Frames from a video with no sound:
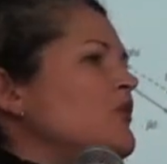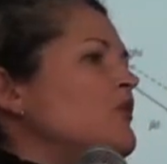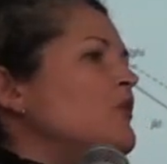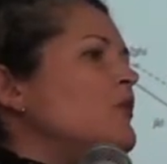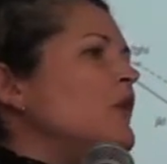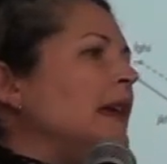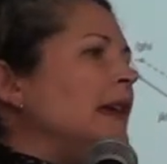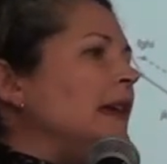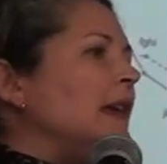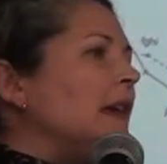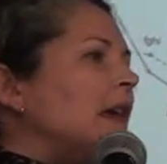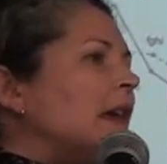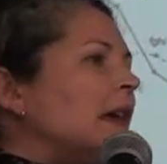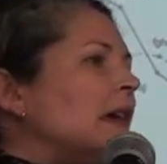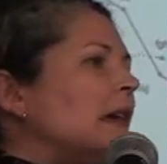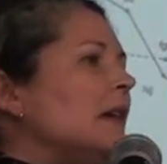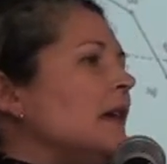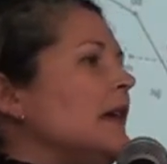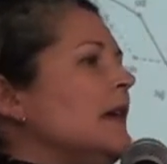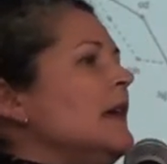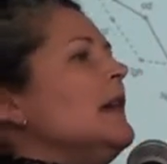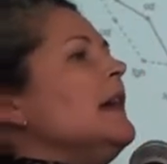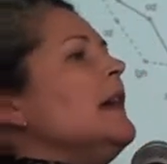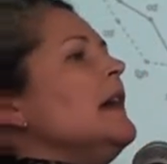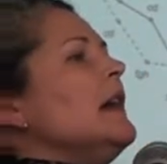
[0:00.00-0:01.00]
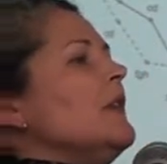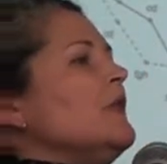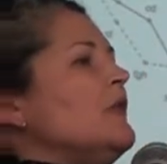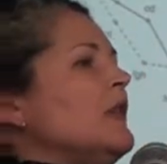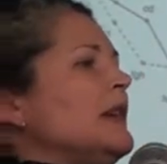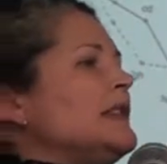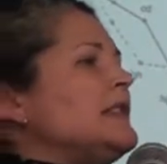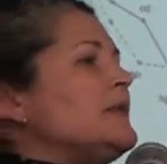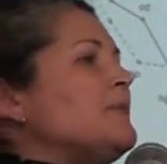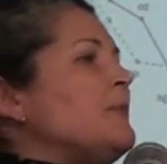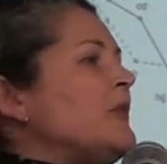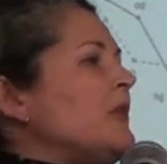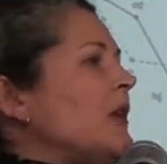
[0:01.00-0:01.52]
weaker
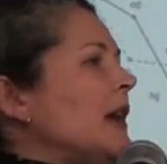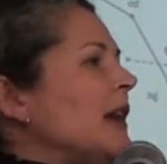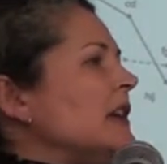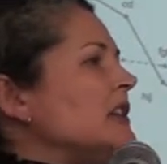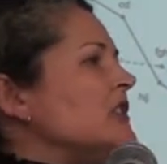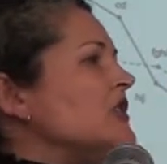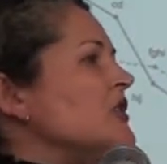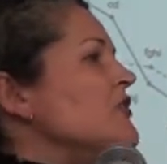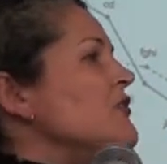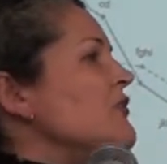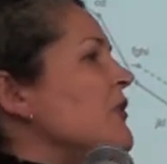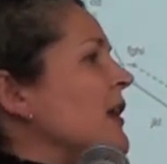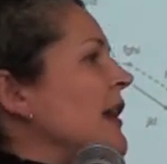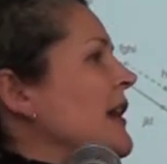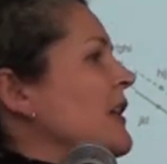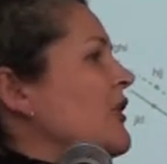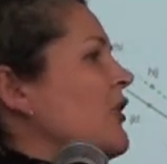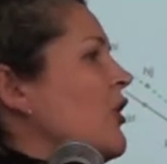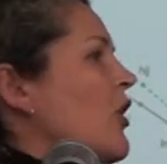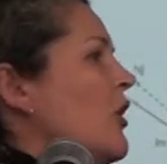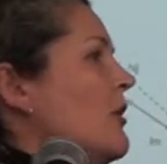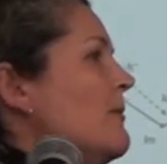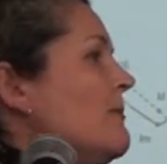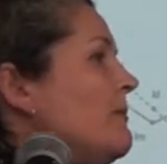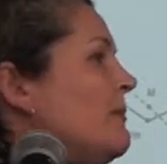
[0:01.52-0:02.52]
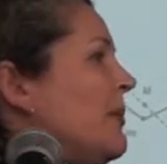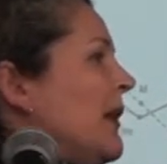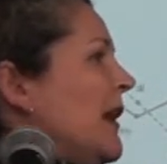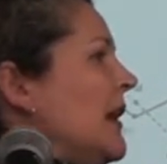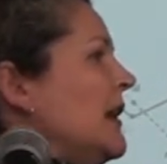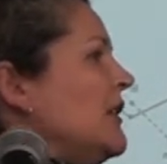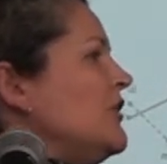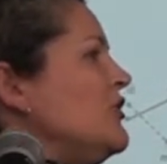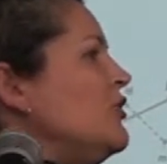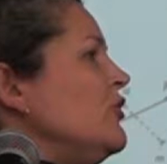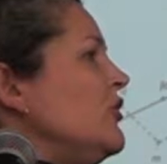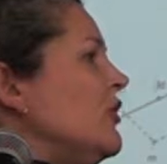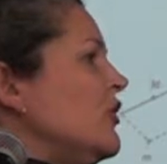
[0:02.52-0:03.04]
respiration rate
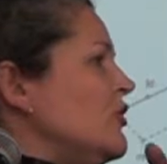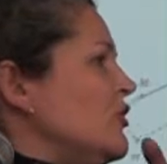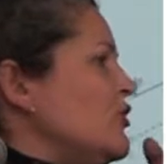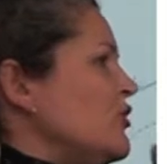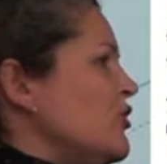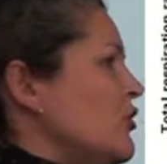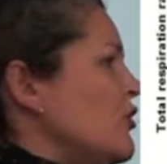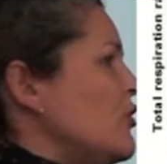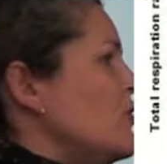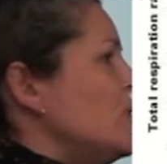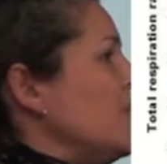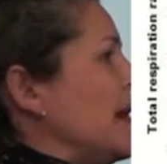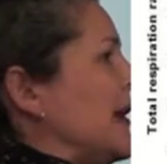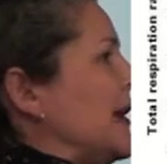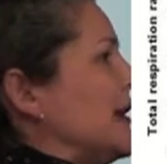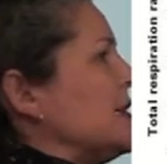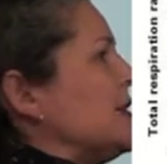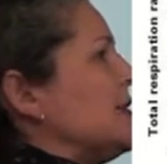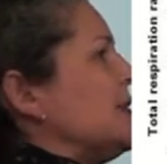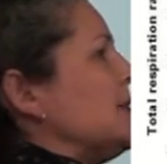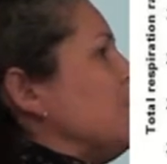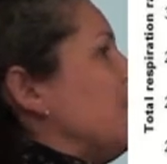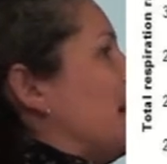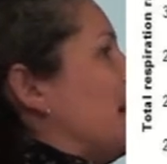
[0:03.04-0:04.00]
compared to the Dormex